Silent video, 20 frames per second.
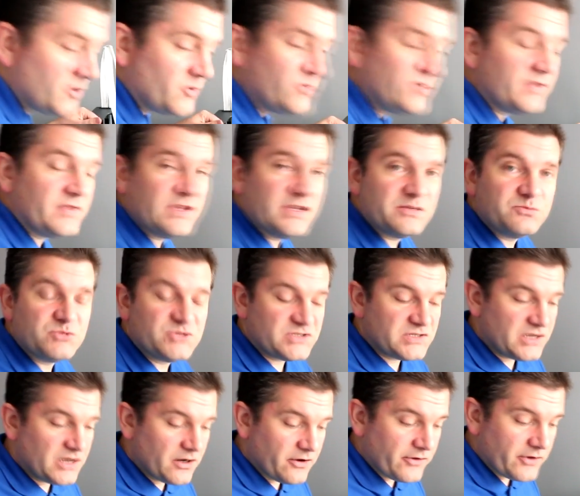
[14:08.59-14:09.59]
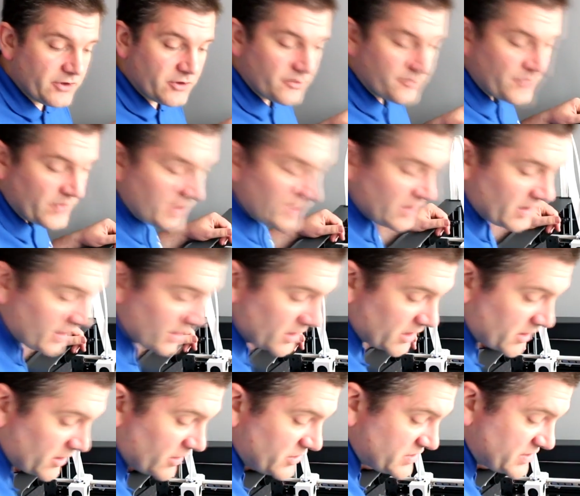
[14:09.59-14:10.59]
with this material, and
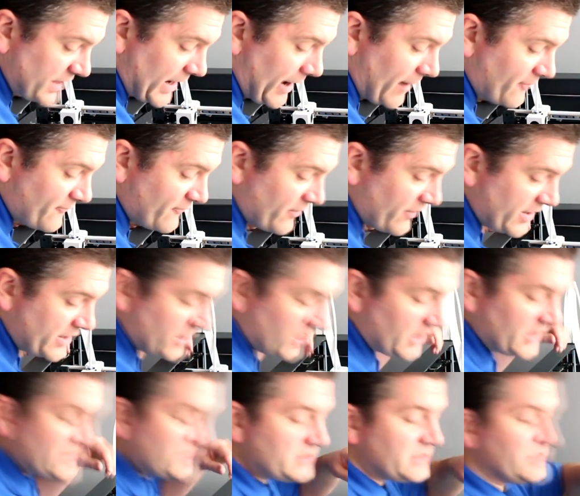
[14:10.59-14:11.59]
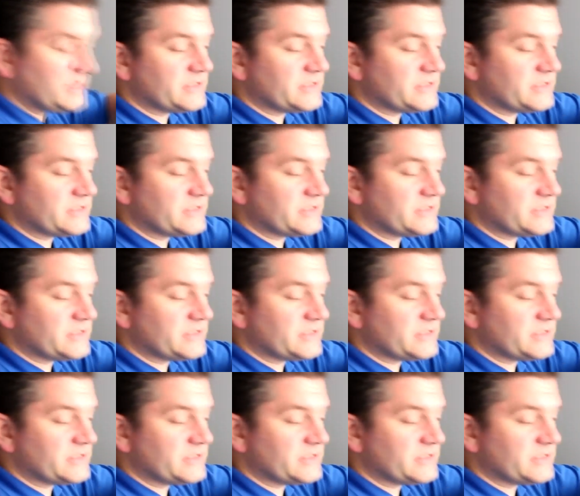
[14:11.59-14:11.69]
it goes down very nicely.